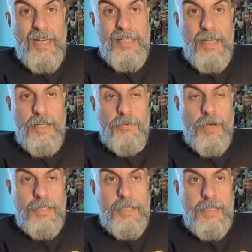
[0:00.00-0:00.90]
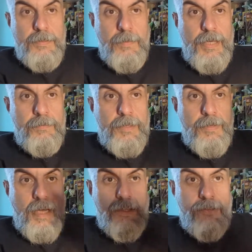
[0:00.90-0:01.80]
an acquired taste maybe,
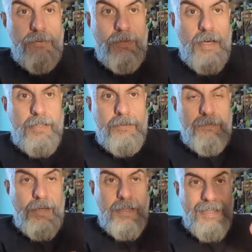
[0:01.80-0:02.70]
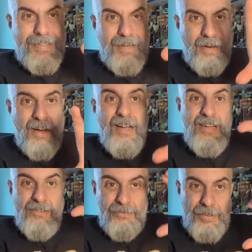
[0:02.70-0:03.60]
but I do like the fact that they are
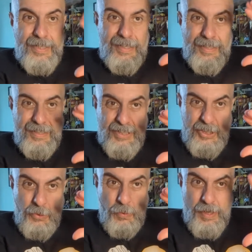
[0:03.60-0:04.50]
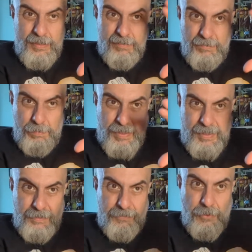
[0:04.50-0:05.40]
really squat, a bit
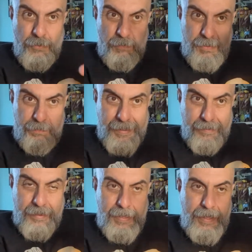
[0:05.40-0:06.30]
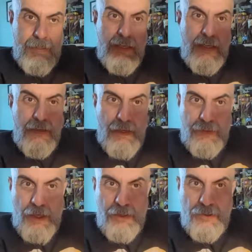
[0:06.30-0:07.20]
deformed, with bigger head
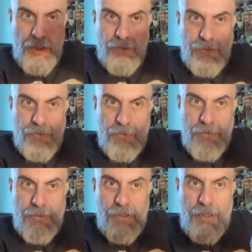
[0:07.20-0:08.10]
and short